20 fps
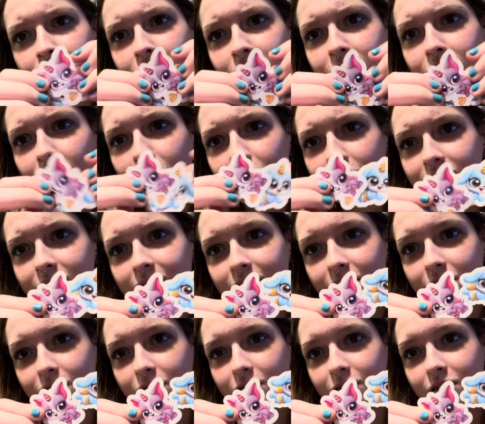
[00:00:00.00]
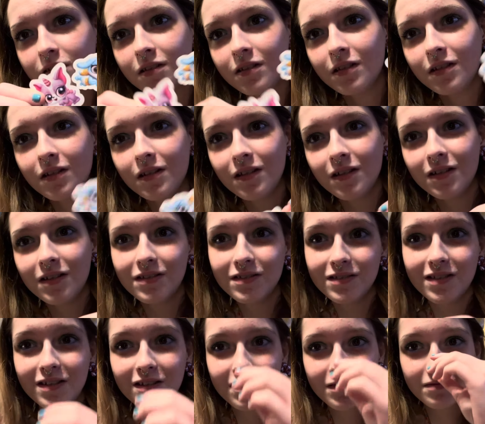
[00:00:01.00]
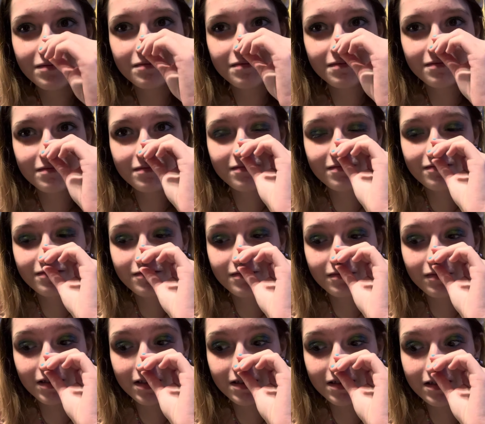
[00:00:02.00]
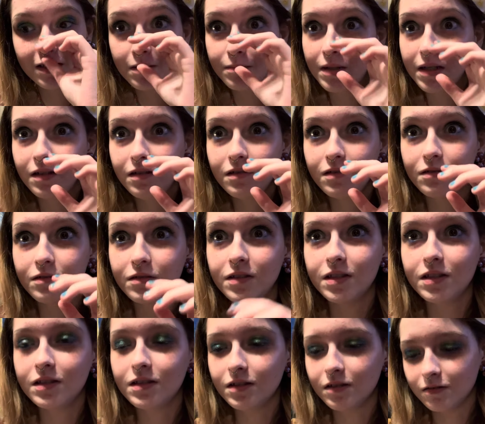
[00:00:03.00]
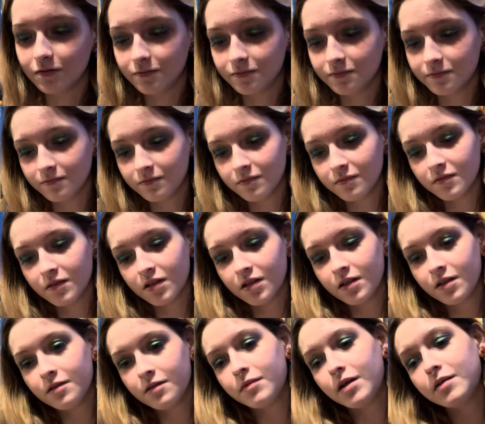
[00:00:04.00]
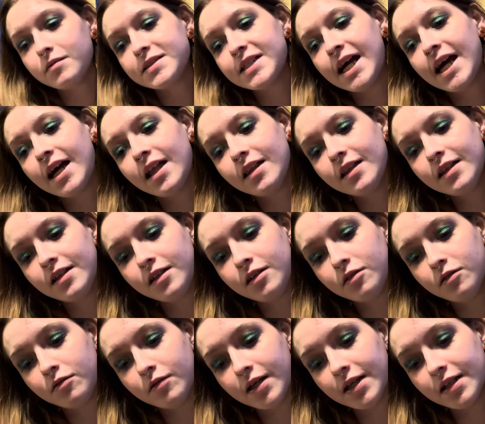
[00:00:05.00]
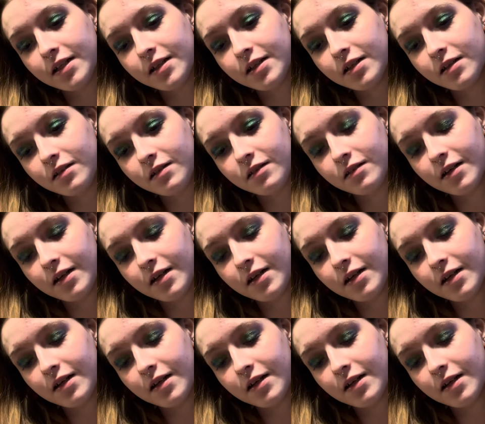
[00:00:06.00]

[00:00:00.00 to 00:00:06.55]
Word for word: dog stickers. So, please stay in my nose. Thank you. But I'm telling you, I can,